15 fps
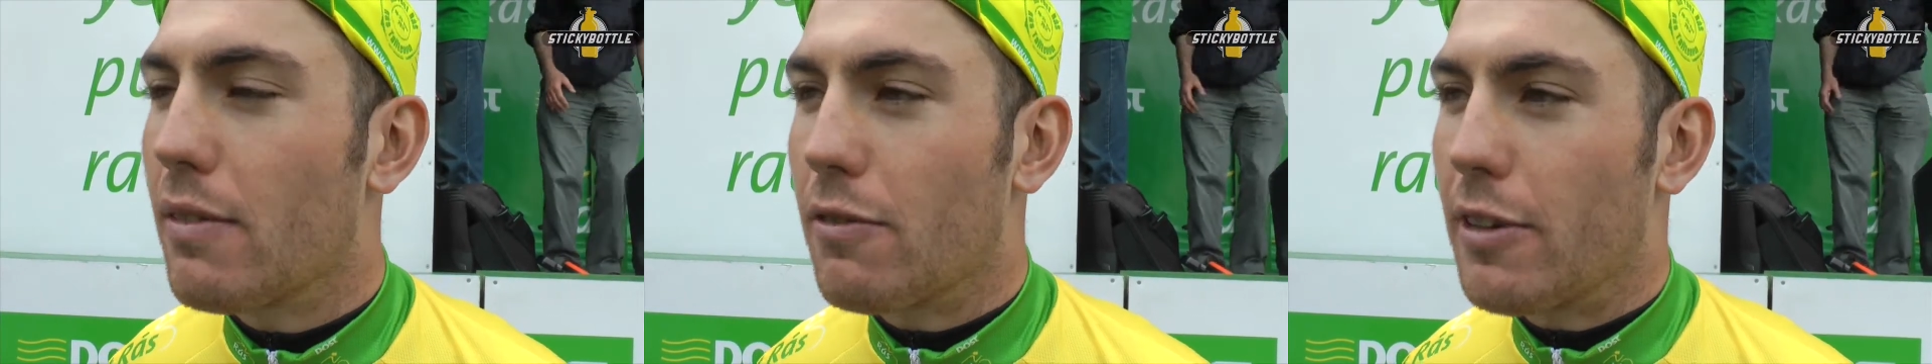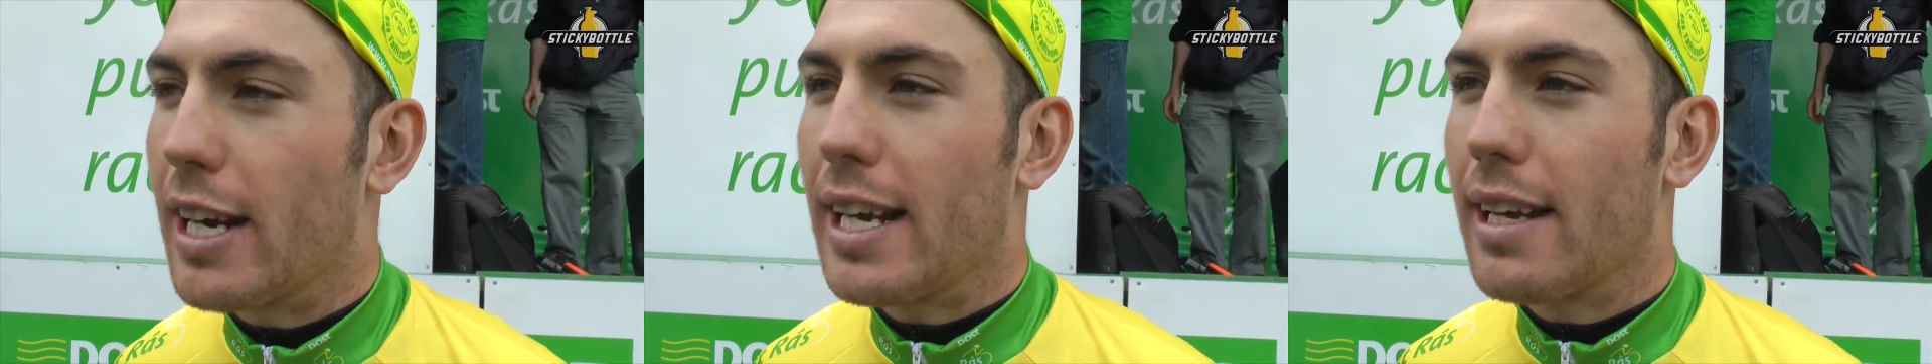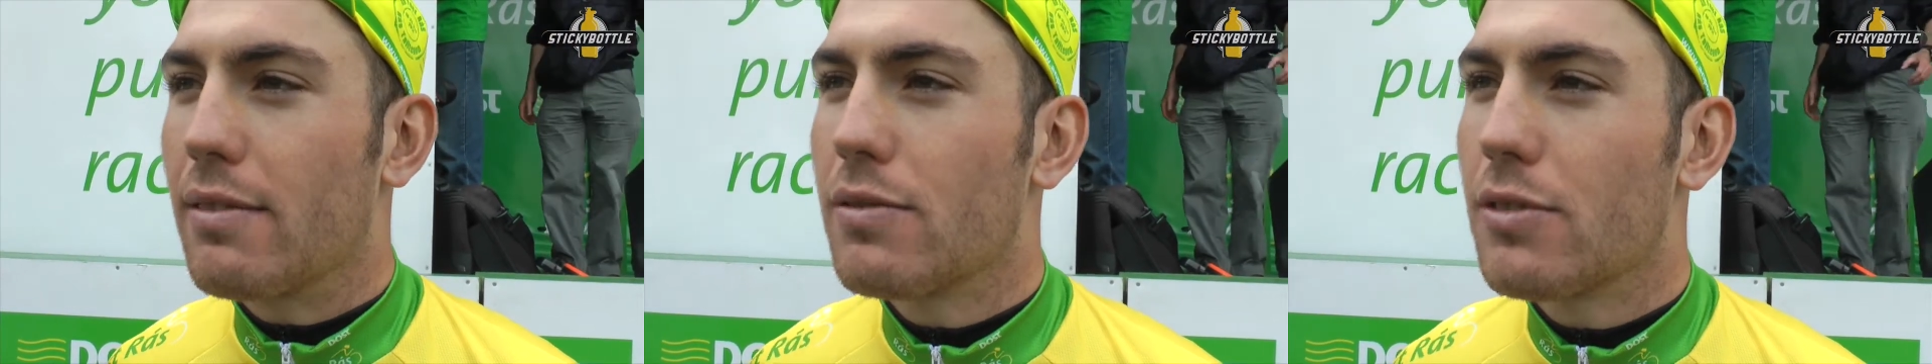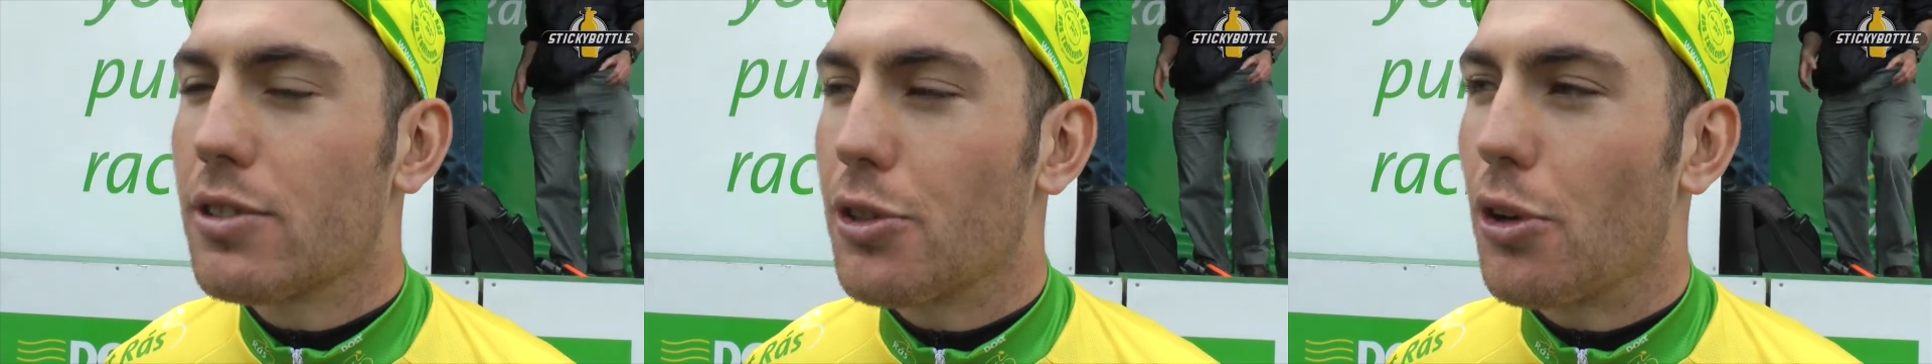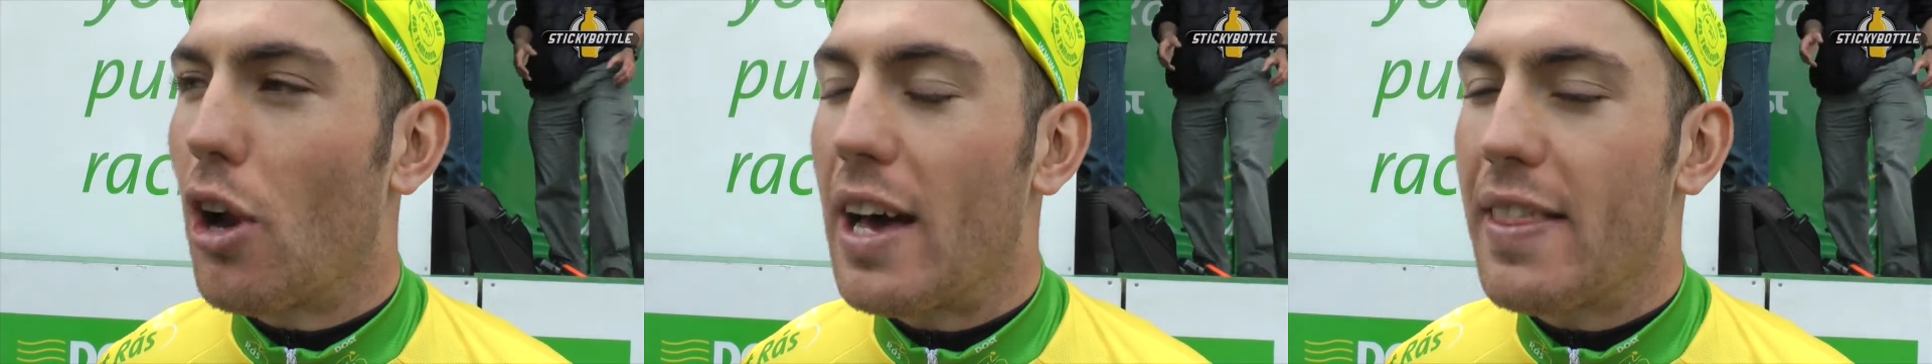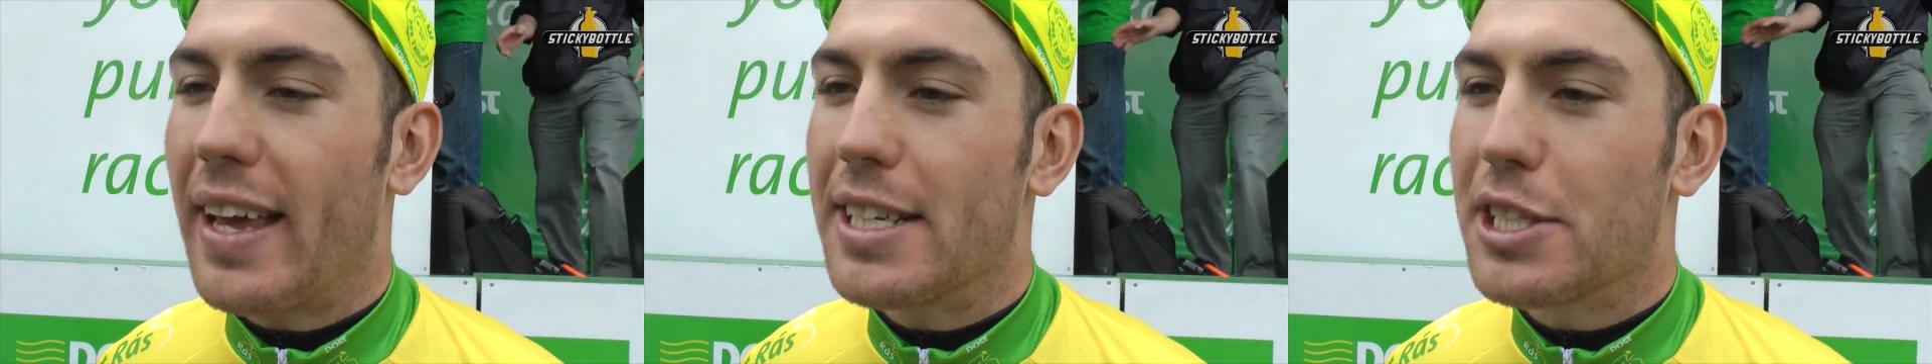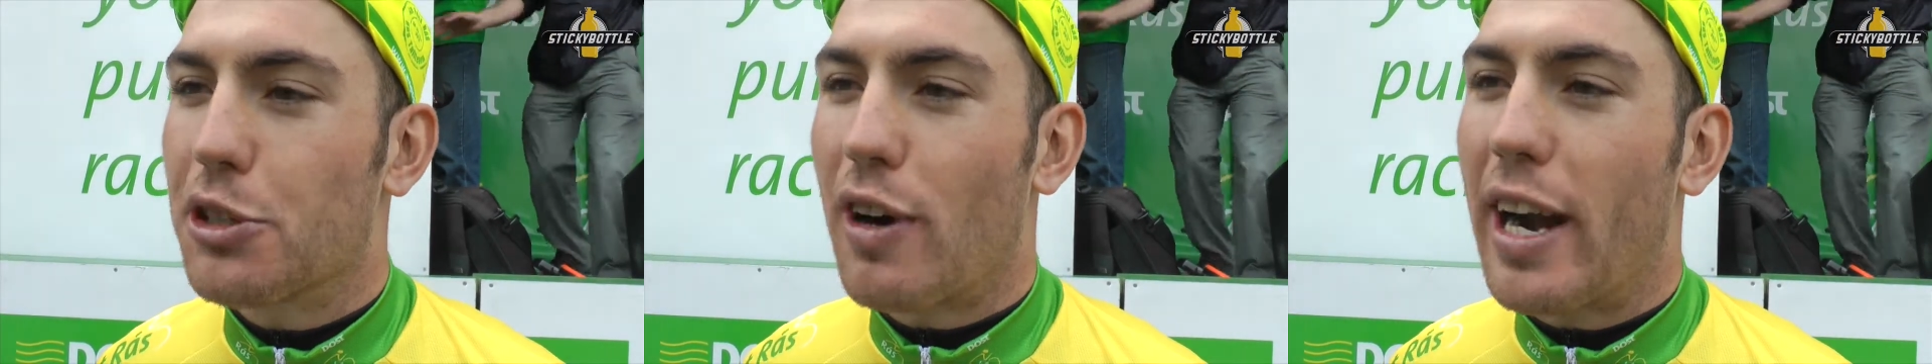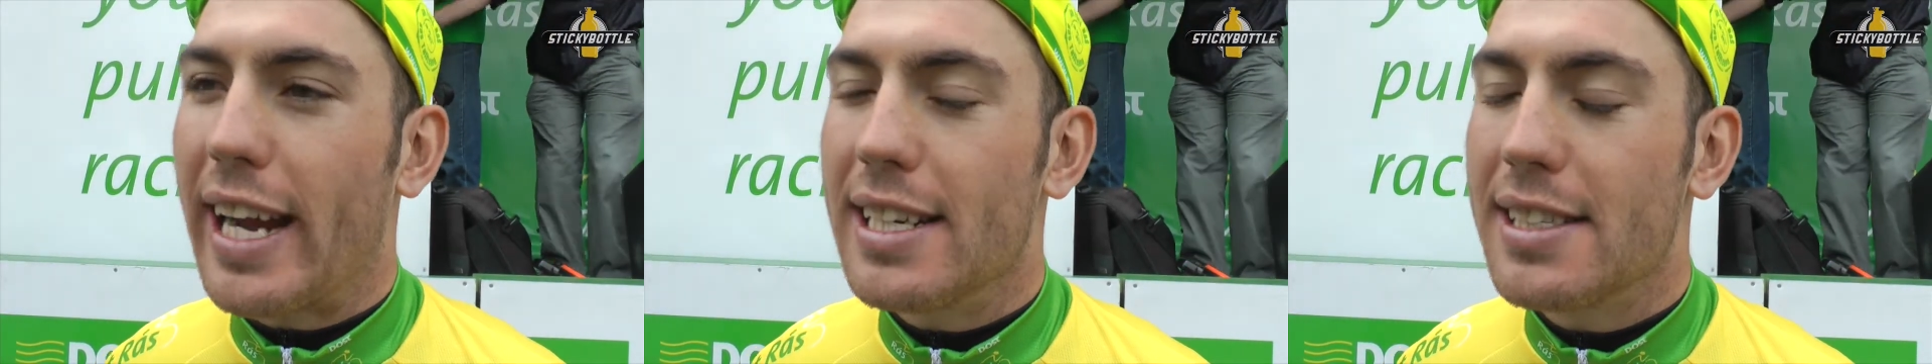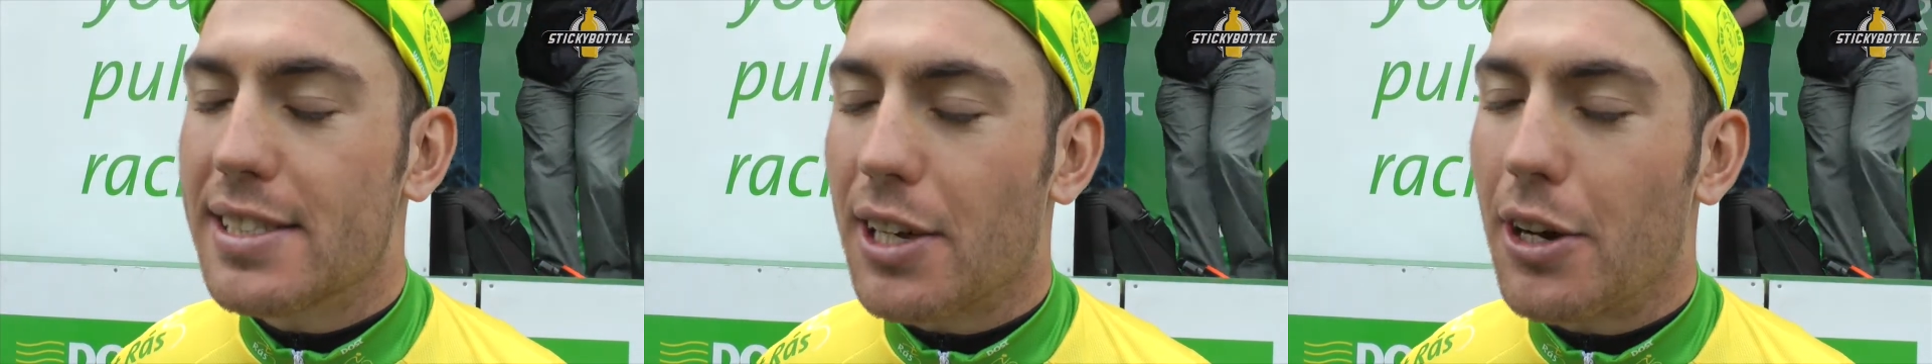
really do like that terrain,